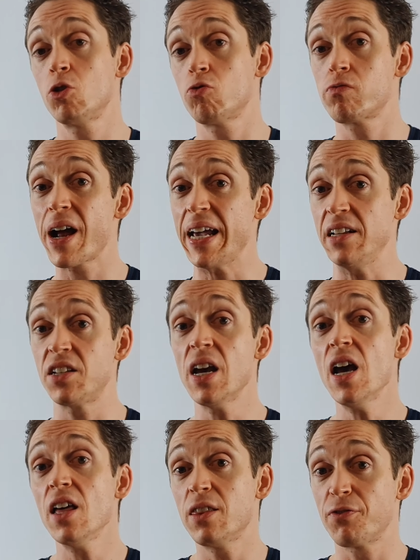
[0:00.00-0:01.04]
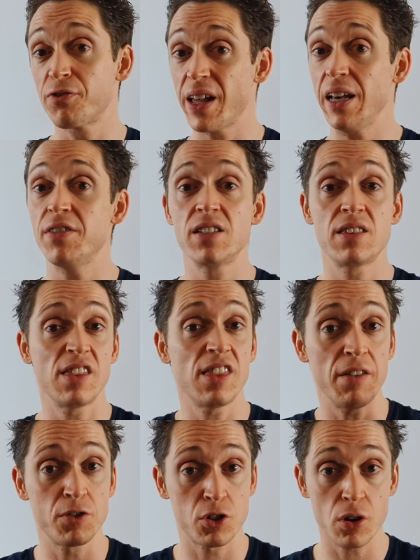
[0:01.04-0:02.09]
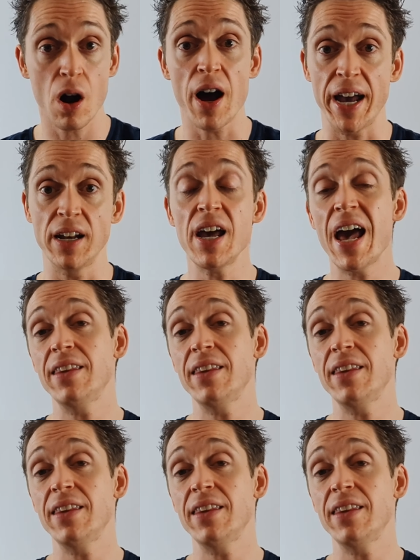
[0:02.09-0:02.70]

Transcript: rate the flavors that they've tried,